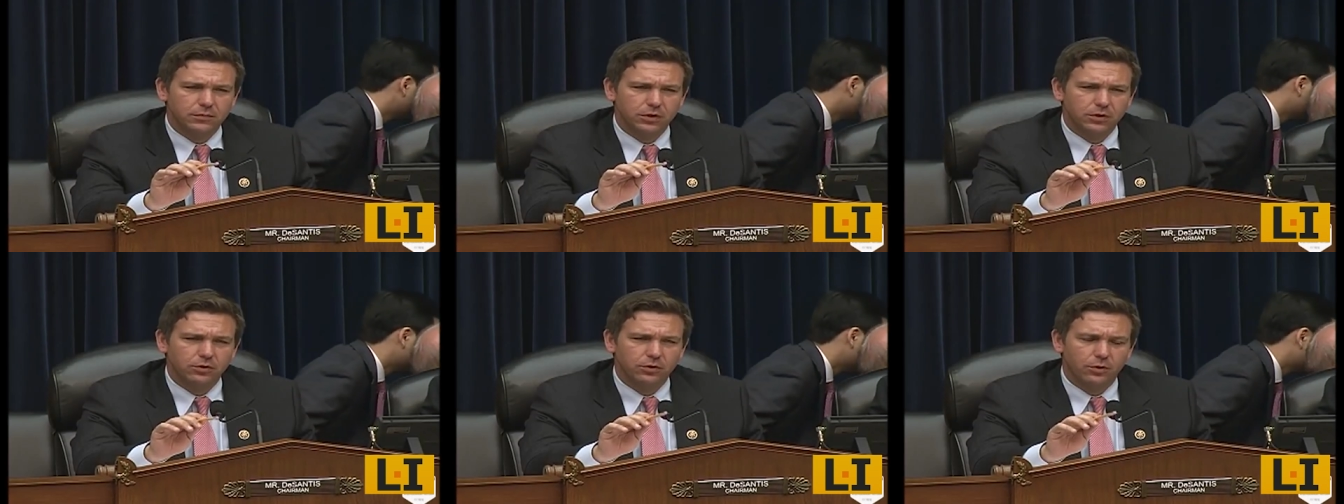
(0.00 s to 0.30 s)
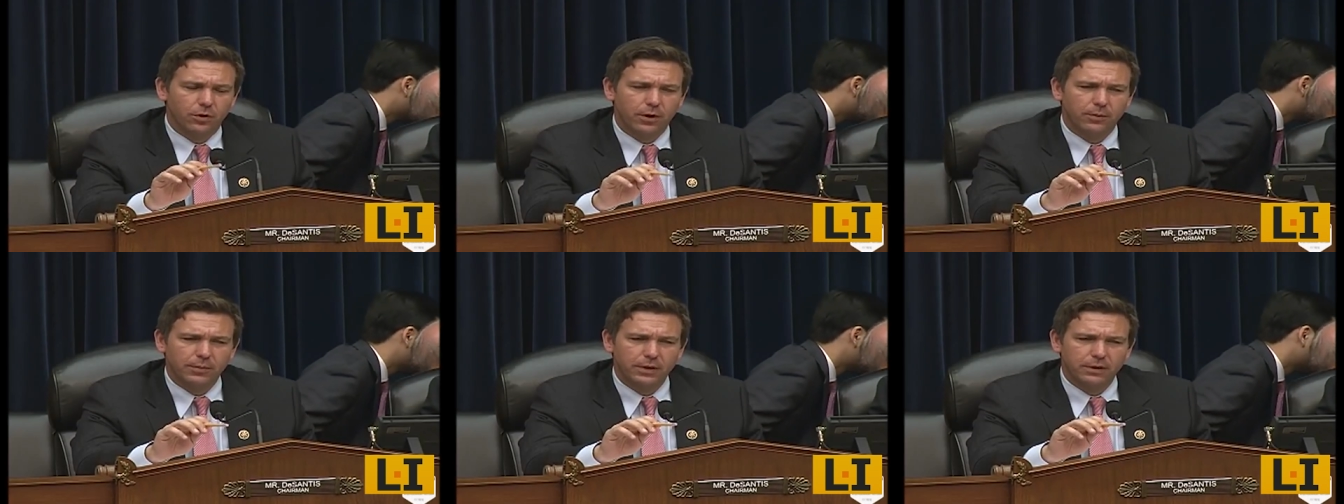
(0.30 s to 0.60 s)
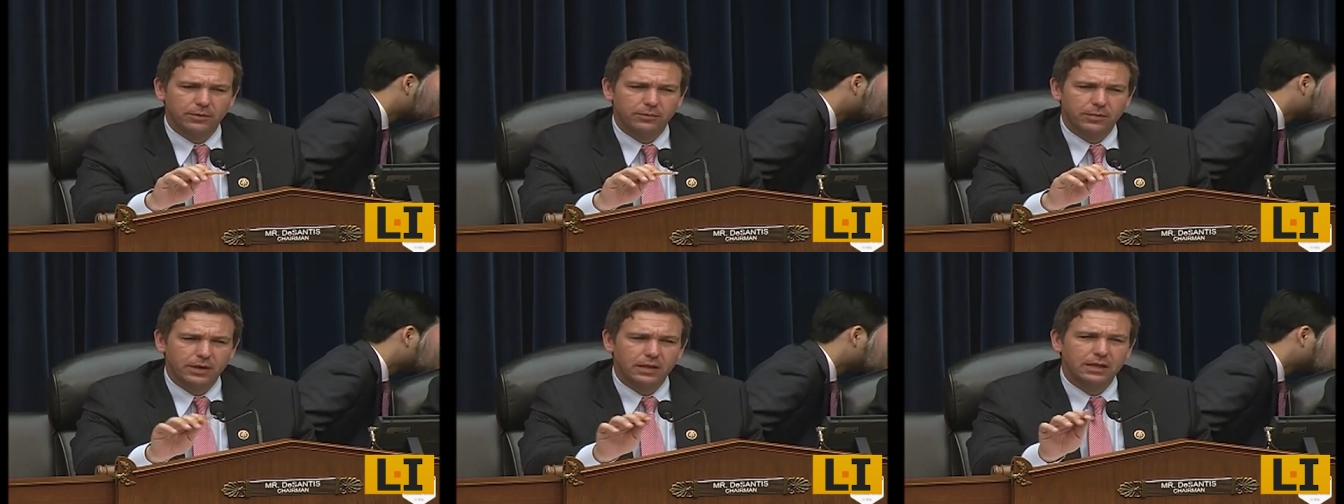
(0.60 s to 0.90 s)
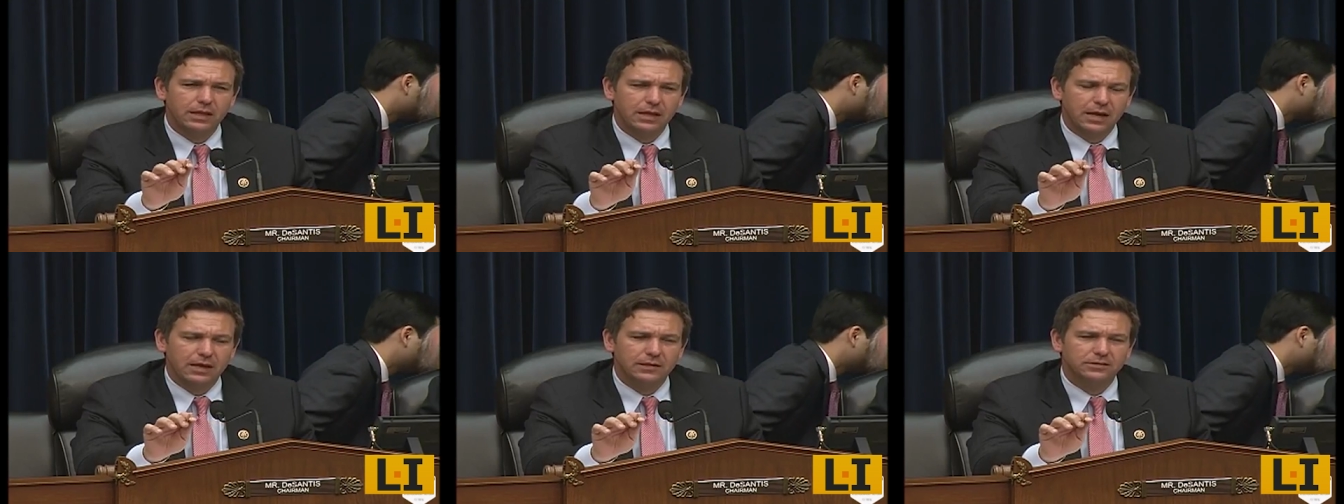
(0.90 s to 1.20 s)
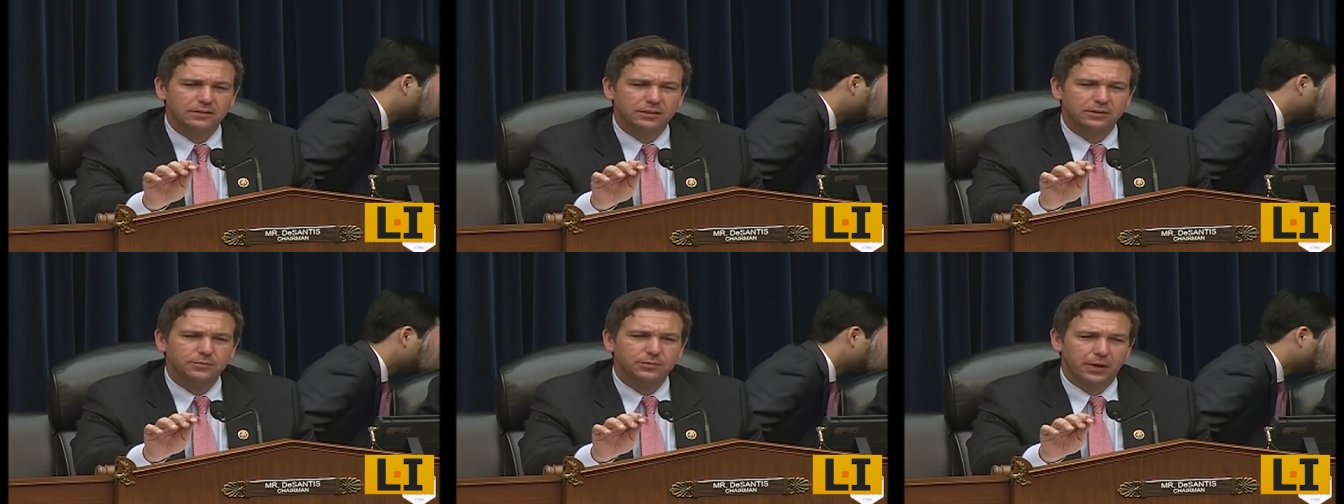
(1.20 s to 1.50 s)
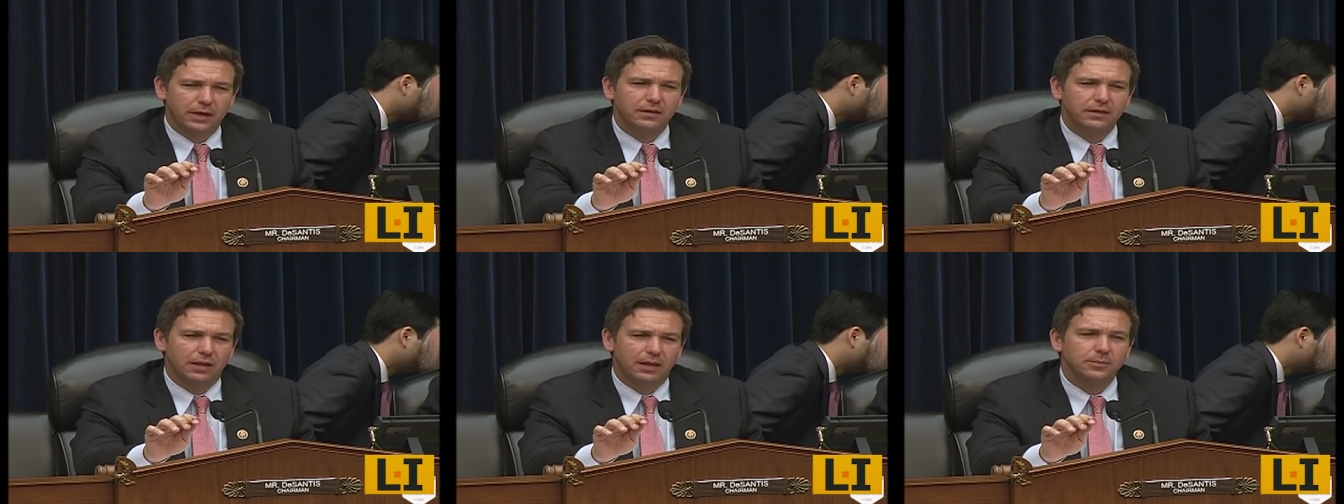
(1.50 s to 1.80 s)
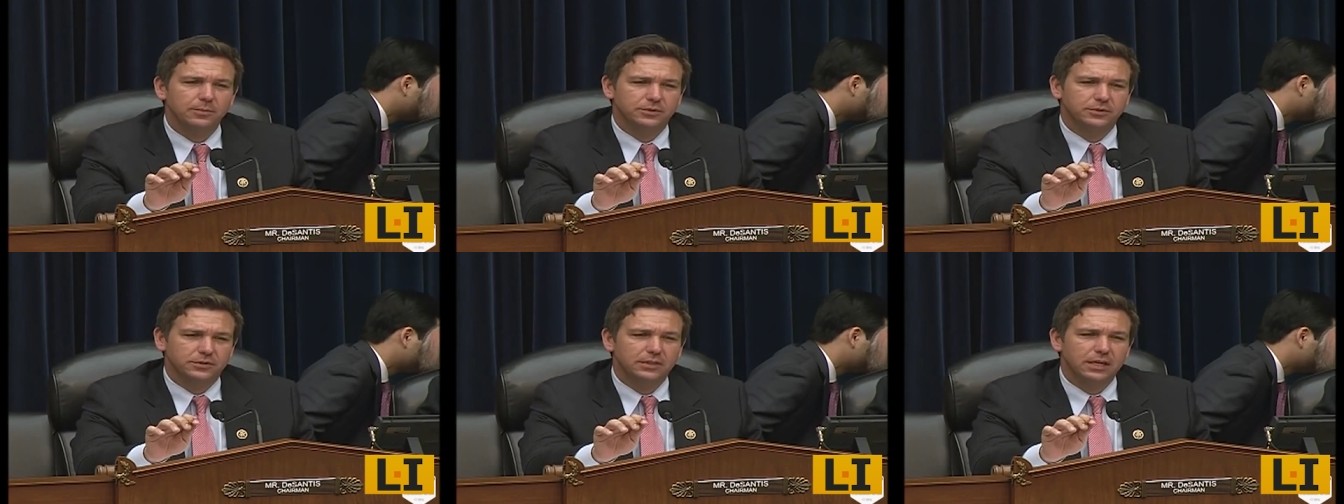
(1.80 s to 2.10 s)
do you agree? I mean, BDS has picked
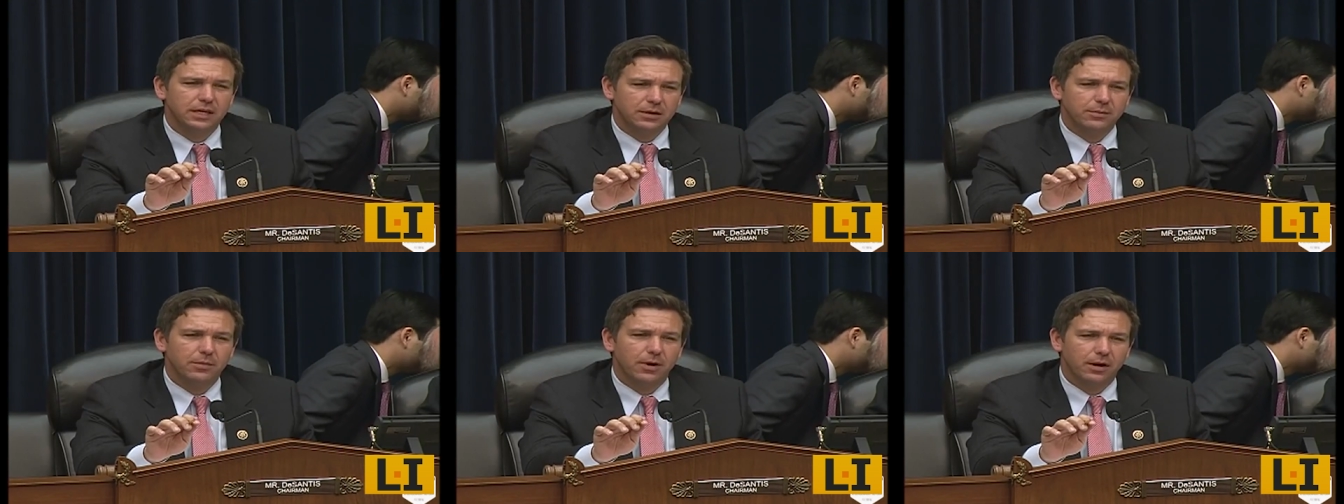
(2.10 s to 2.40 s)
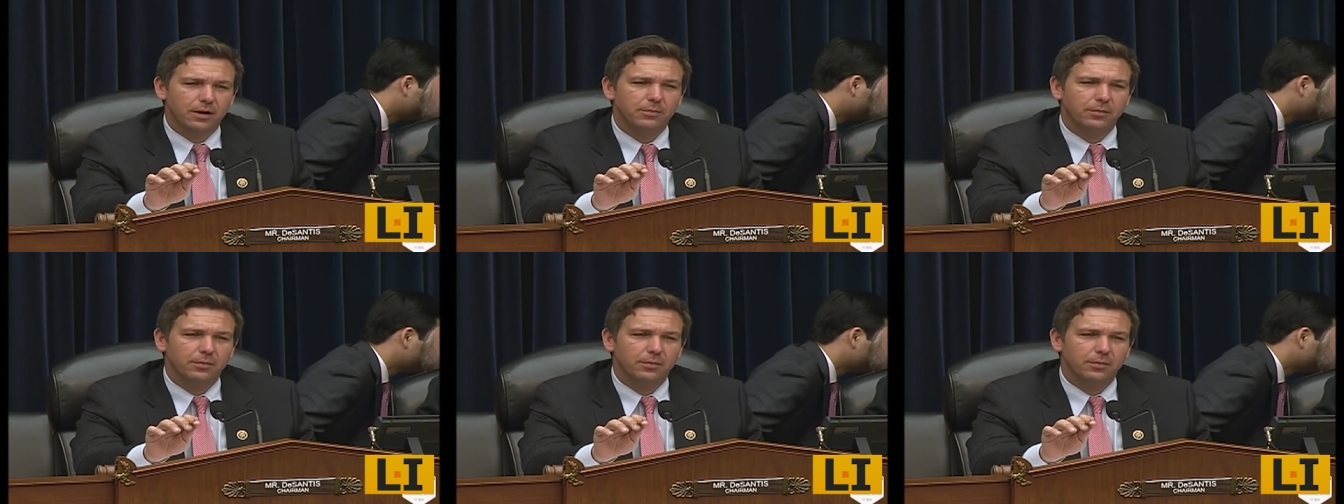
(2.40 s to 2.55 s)
up steam on